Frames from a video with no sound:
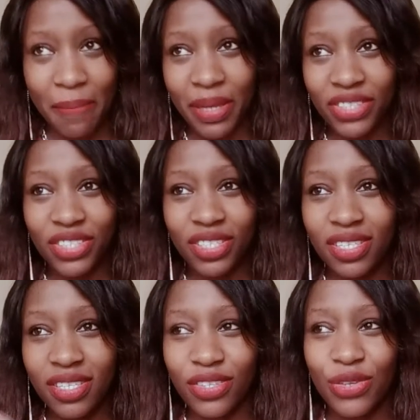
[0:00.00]
but
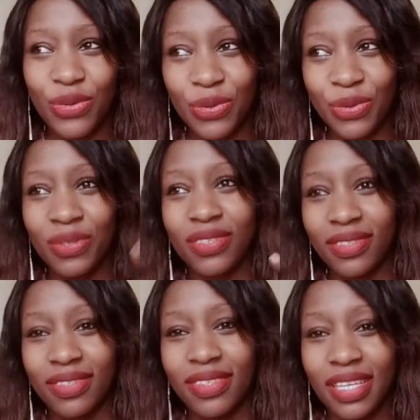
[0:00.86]
just
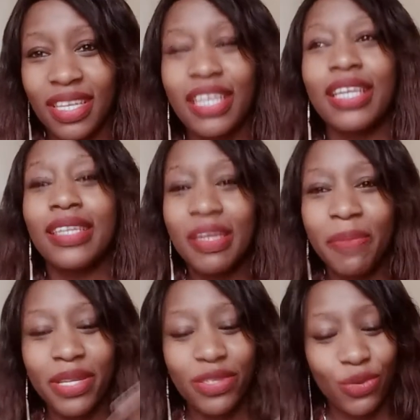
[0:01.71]
it
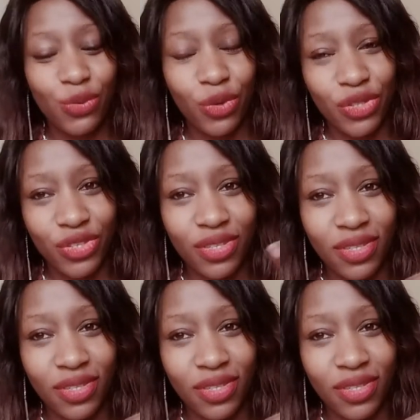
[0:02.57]
depends on what